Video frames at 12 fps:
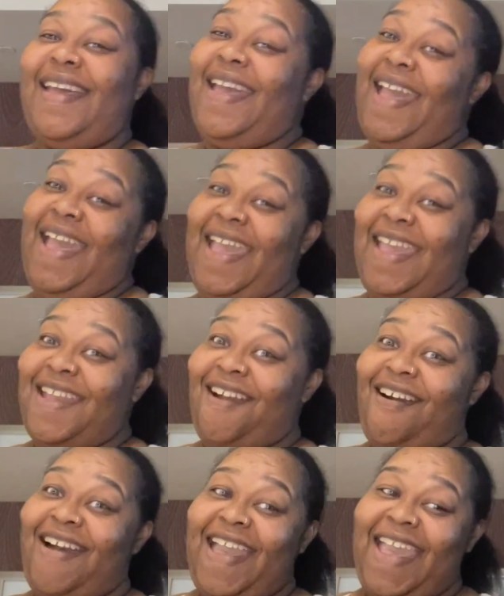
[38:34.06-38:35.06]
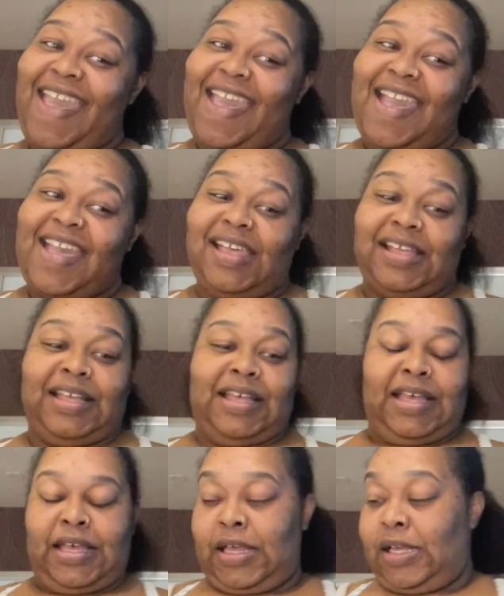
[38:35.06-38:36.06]
Hey y'all, hey.
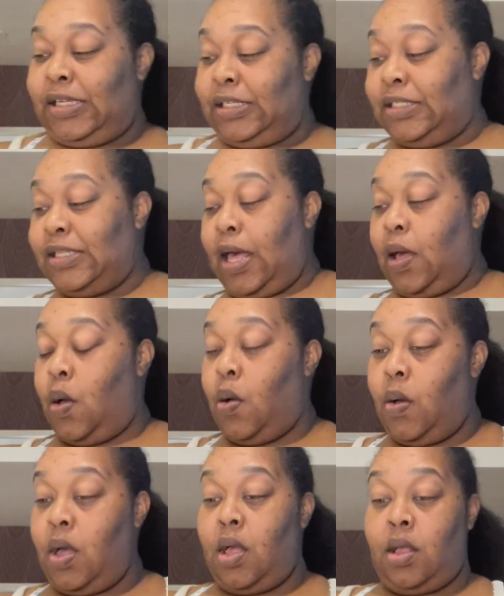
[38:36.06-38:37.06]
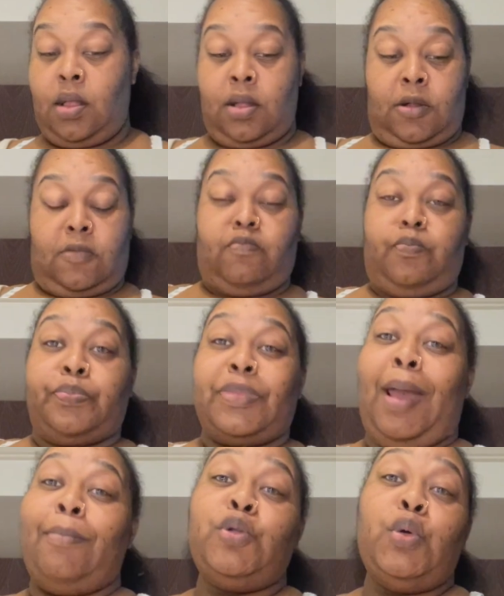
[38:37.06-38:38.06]
So
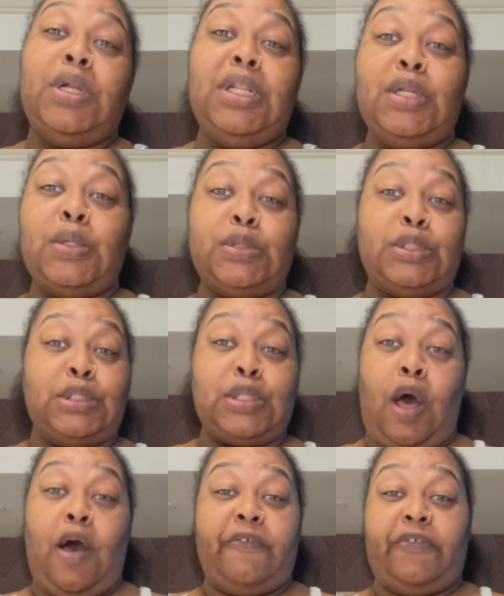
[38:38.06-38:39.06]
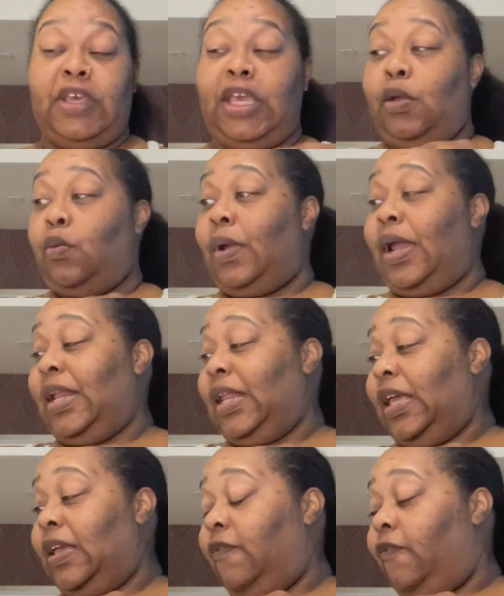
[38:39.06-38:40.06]
I'm doing a little soft get ready
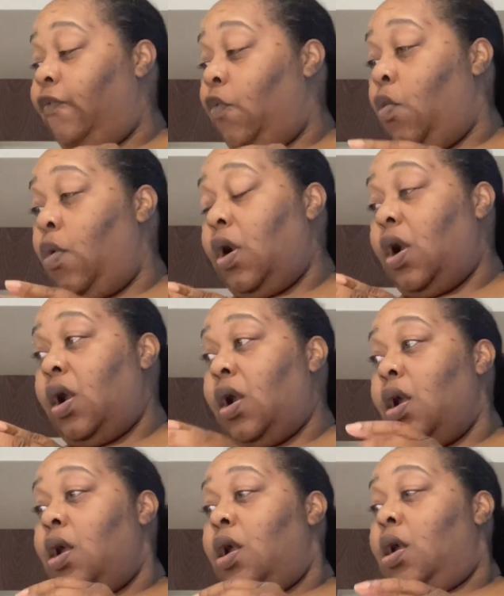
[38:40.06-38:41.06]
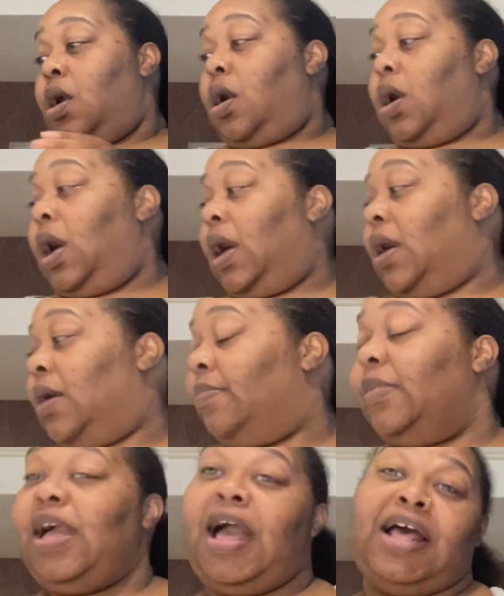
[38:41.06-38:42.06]
for
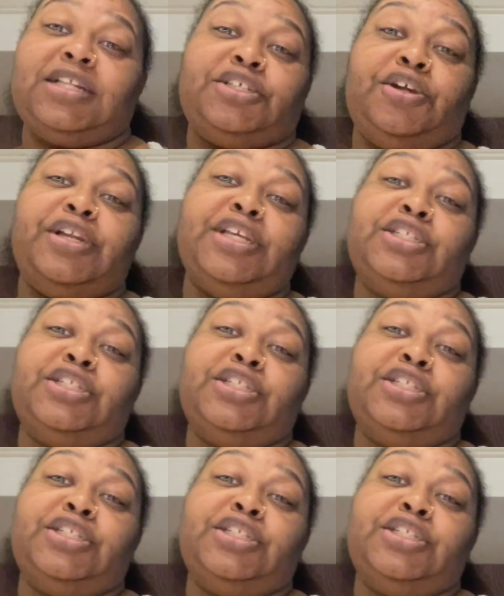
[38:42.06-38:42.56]
um, the concert.